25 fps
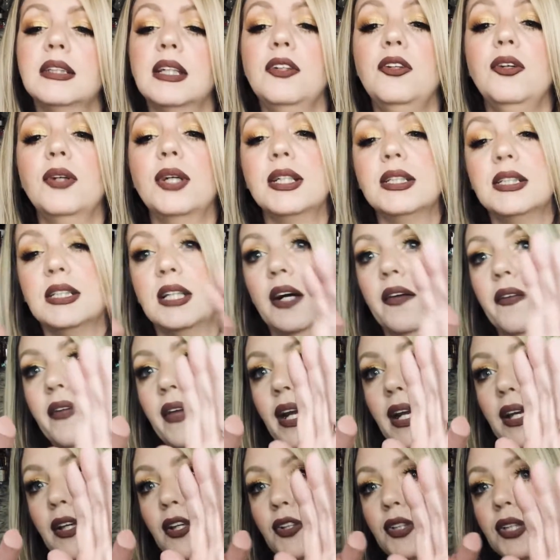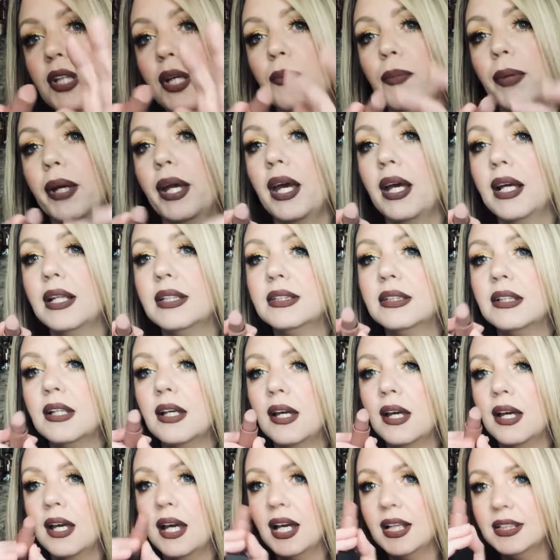and you can tell that I use it because
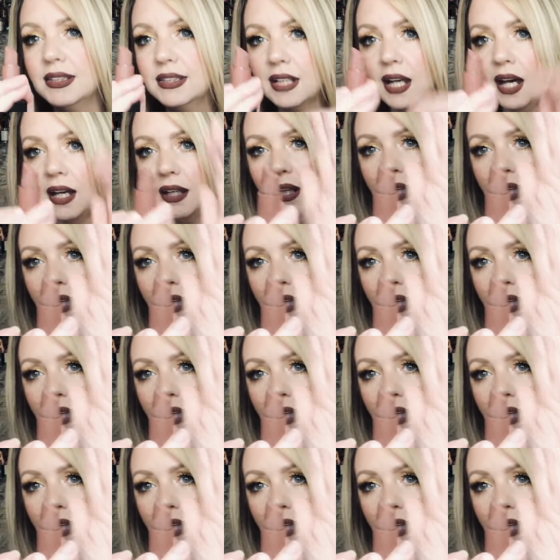it's got